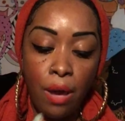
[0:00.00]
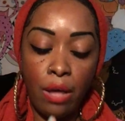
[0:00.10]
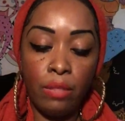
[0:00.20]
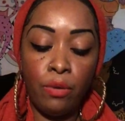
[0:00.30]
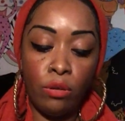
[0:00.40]

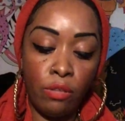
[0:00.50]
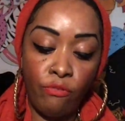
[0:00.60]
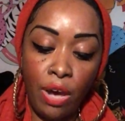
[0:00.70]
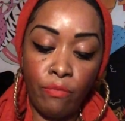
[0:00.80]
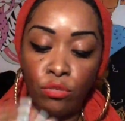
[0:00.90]
out, and then we've got the
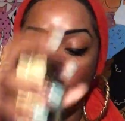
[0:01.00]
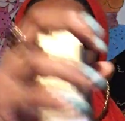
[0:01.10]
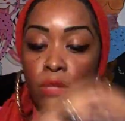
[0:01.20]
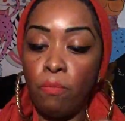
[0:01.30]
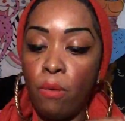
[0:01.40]
Five of Swords
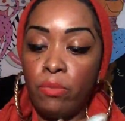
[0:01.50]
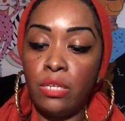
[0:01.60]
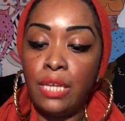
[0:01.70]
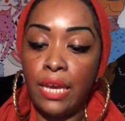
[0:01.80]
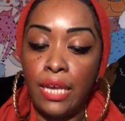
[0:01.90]
at the bottom of the
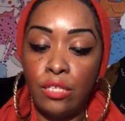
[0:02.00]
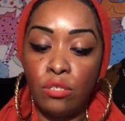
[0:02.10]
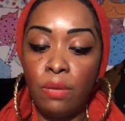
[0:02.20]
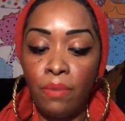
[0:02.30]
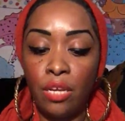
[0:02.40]
deck. Yeah, so
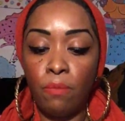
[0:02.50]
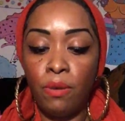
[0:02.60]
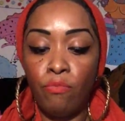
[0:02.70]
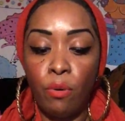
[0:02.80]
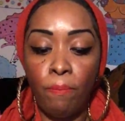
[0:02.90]
somebody could be
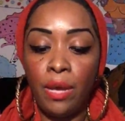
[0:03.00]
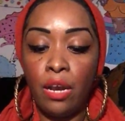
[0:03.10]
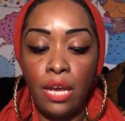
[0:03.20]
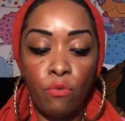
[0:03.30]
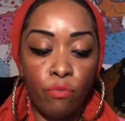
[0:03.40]
real
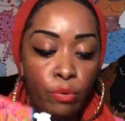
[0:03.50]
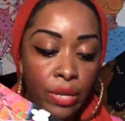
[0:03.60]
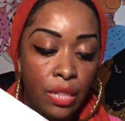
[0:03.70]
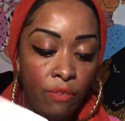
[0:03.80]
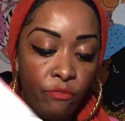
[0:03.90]
bitter here or real
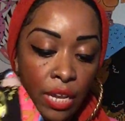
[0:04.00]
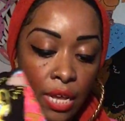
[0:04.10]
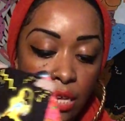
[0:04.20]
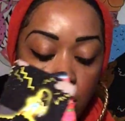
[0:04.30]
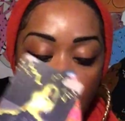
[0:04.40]
in their
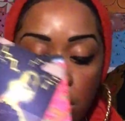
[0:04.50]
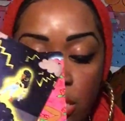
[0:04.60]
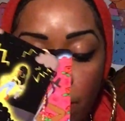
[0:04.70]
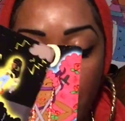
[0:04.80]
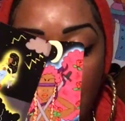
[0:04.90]
feelings.
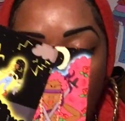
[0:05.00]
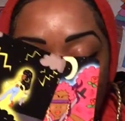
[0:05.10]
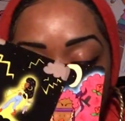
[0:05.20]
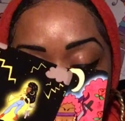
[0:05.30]
Somebody here could have